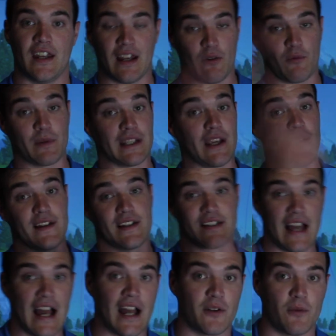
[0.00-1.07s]
and I would be going
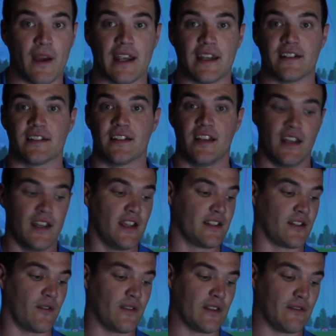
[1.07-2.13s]
sideways.
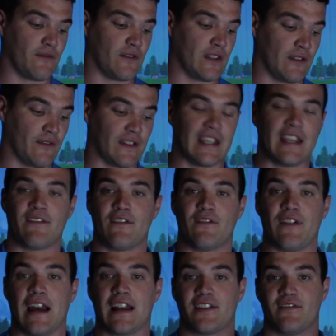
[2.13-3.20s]
So the, the forgiving
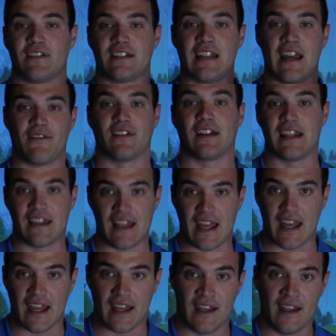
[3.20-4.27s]
factor is definitely
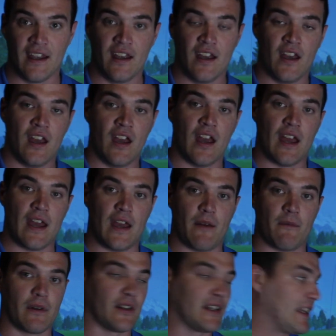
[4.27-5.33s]
there.
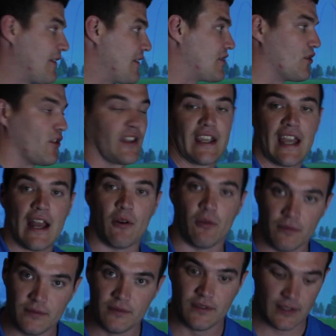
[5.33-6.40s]
Um, I'm going to give this another
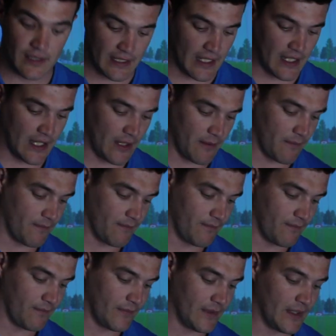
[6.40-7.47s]
go. Um,
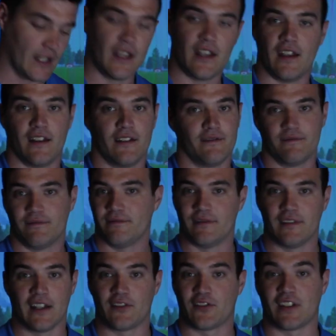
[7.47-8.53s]

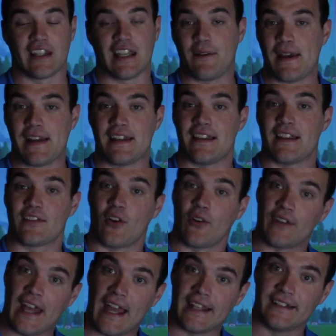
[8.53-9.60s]
I'm just going to keep hitting this
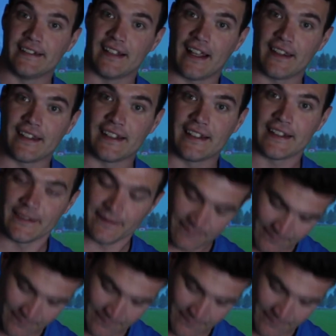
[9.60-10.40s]
all day, I think.